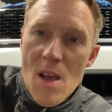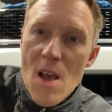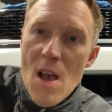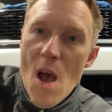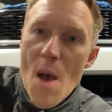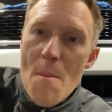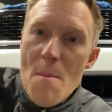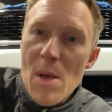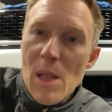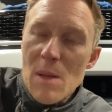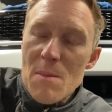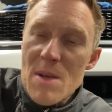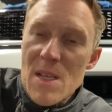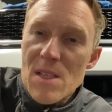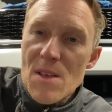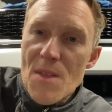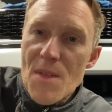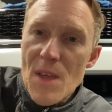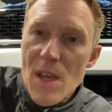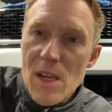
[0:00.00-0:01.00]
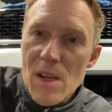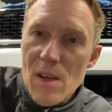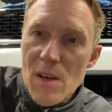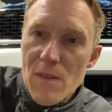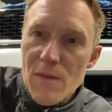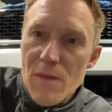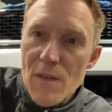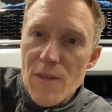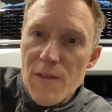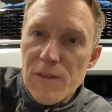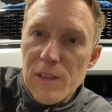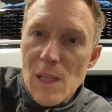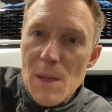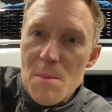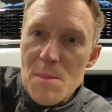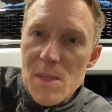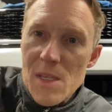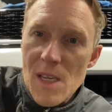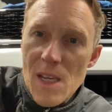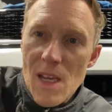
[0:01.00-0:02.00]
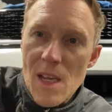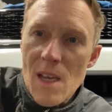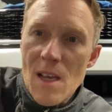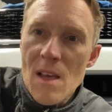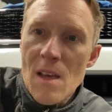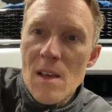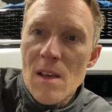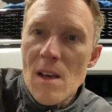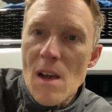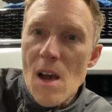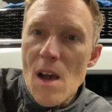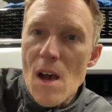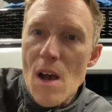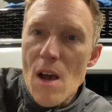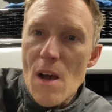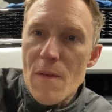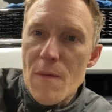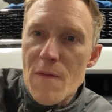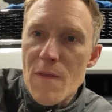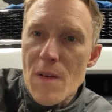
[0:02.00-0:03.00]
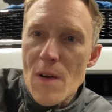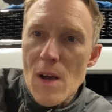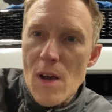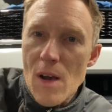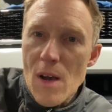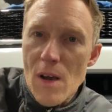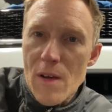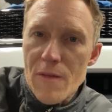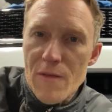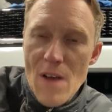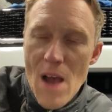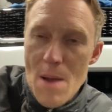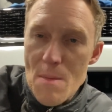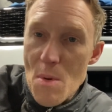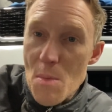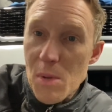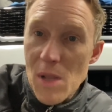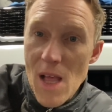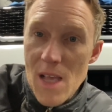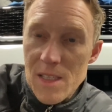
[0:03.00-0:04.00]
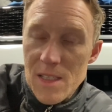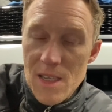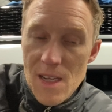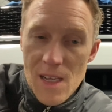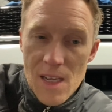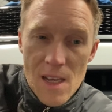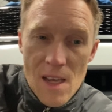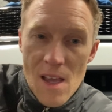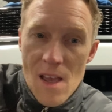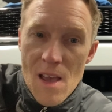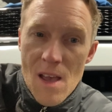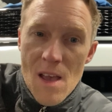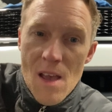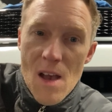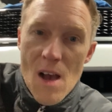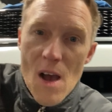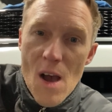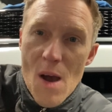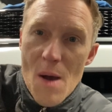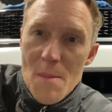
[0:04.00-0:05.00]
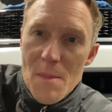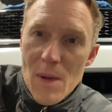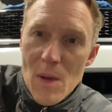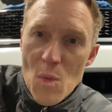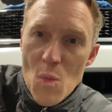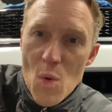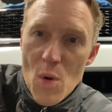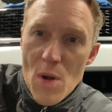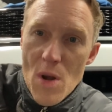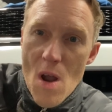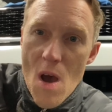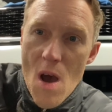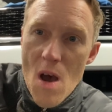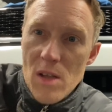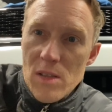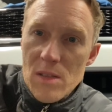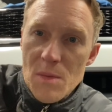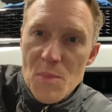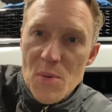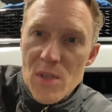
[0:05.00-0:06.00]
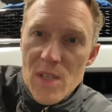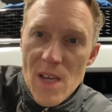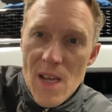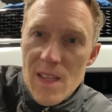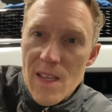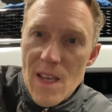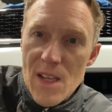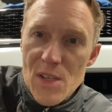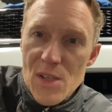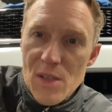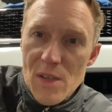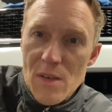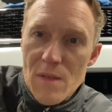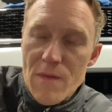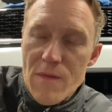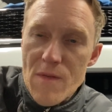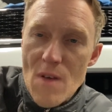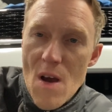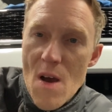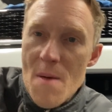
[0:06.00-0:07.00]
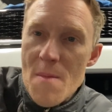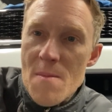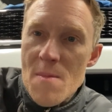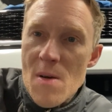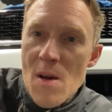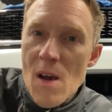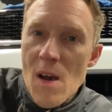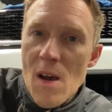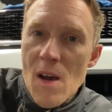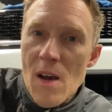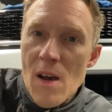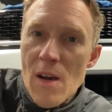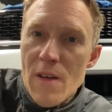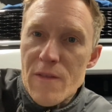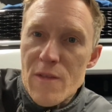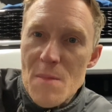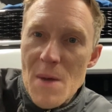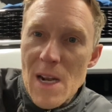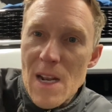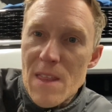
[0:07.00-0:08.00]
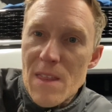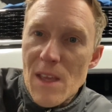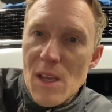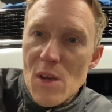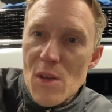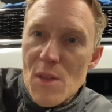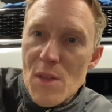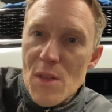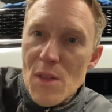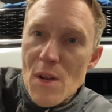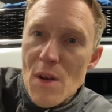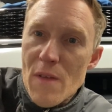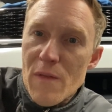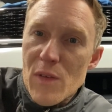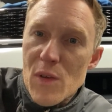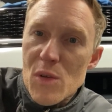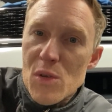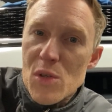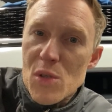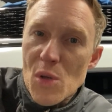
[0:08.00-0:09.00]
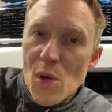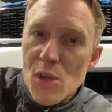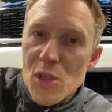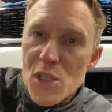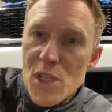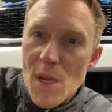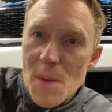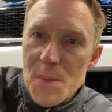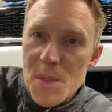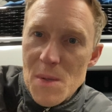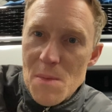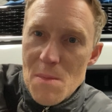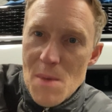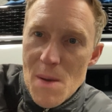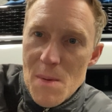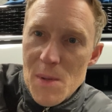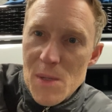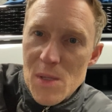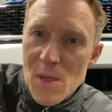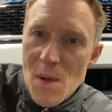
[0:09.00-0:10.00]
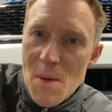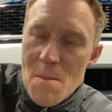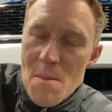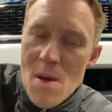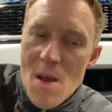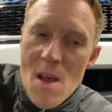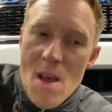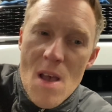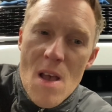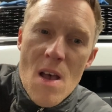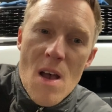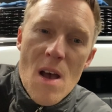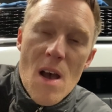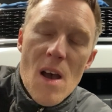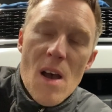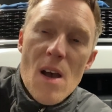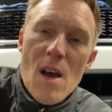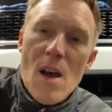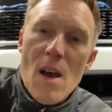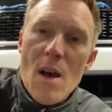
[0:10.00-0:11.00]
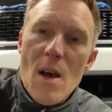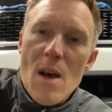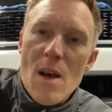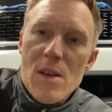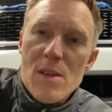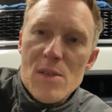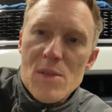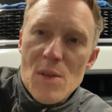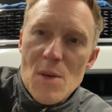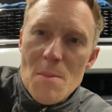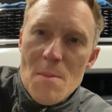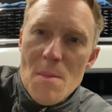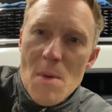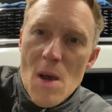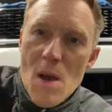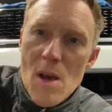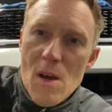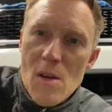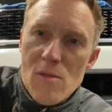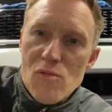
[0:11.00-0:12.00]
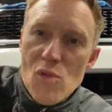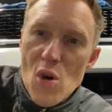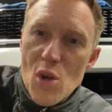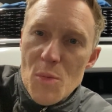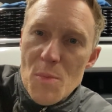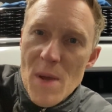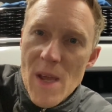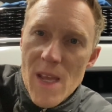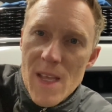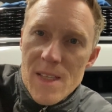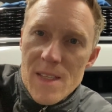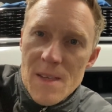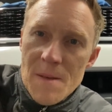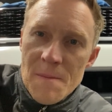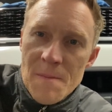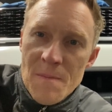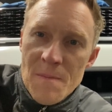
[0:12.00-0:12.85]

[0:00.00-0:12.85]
a millimeter thick of flimsy uh, fiber plastic um, it would not protect the engine from uh, from anything other than a few stone chips and maybe some uh, some uh, road paint.